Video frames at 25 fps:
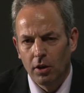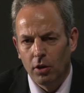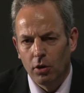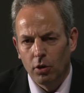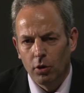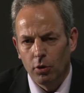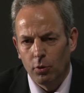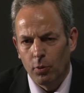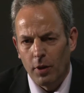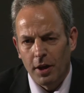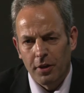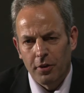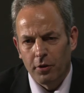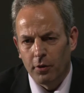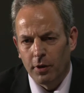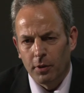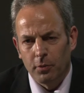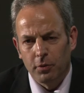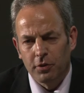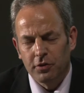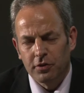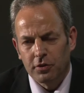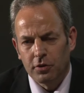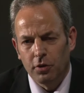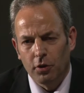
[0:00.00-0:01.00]
or whether it
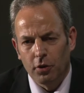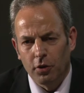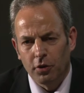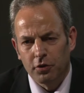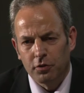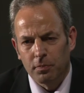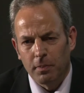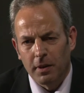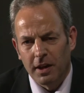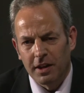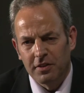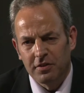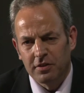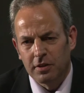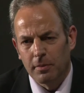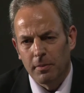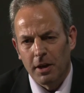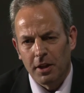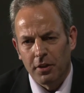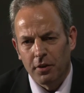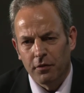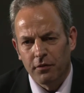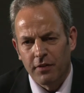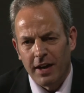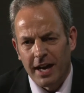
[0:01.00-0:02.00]
was caused by some
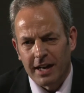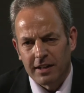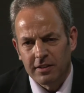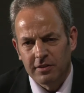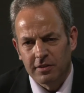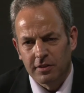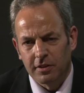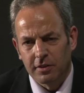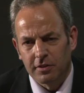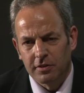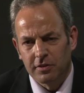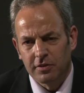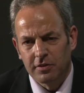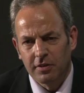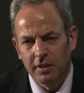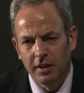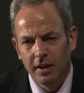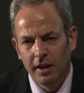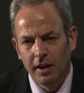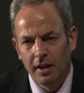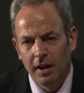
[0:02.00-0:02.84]
other factors.